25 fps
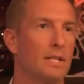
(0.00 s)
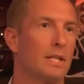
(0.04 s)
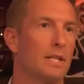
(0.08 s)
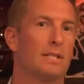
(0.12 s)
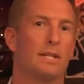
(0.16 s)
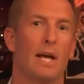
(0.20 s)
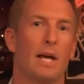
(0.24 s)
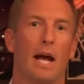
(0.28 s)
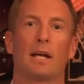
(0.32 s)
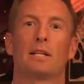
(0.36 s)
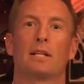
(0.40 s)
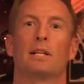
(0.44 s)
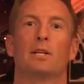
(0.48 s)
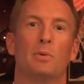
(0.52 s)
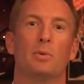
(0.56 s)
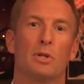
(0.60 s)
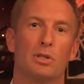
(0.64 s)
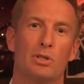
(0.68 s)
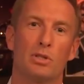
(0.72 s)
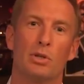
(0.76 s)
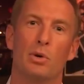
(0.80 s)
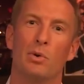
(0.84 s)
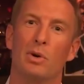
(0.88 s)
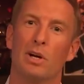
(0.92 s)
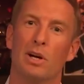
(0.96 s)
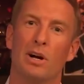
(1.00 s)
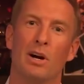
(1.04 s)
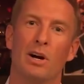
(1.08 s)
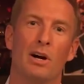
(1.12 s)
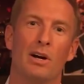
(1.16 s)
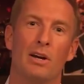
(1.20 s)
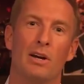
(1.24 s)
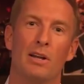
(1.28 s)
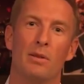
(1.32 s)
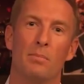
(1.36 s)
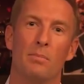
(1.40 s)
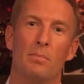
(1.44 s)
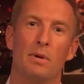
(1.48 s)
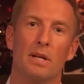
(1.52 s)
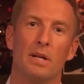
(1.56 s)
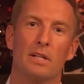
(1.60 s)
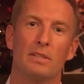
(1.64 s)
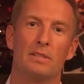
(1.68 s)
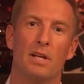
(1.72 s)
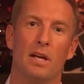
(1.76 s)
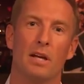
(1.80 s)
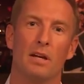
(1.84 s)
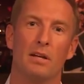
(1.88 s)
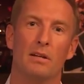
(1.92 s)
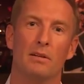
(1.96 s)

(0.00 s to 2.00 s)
That's exactly what's going on in the Big